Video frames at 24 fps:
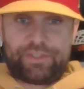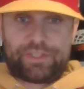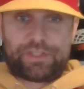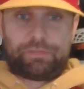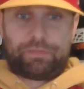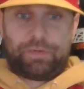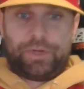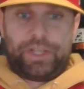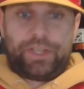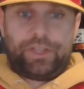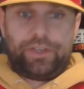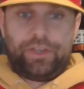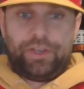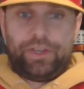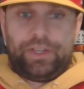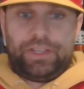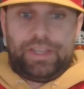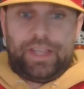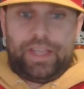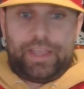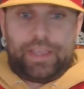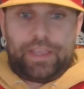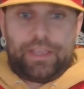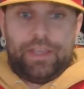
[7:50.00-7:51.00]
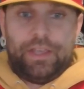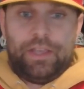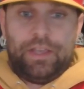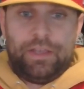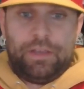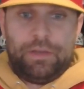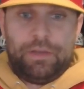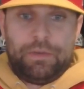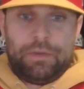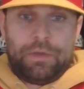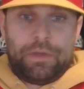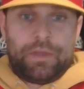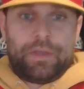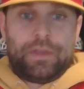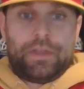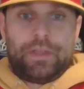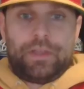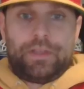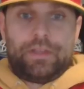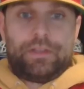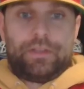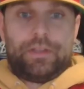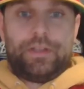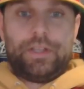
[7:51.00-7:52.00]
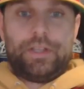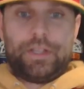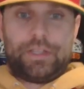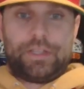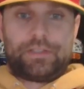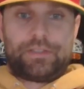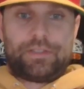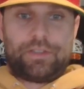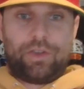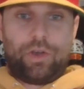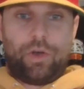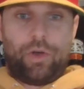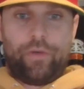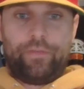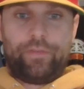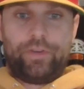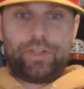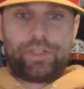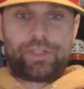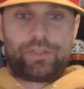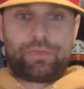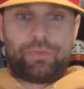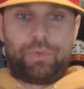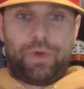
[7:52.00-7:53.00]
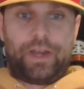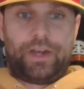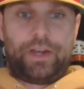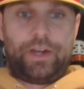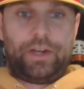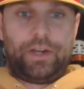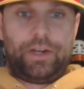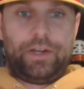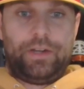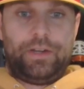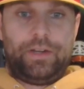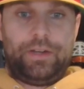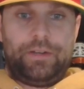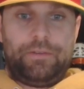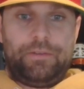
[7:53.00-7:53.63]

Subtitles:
fits pretty good. Like it's over a sweater.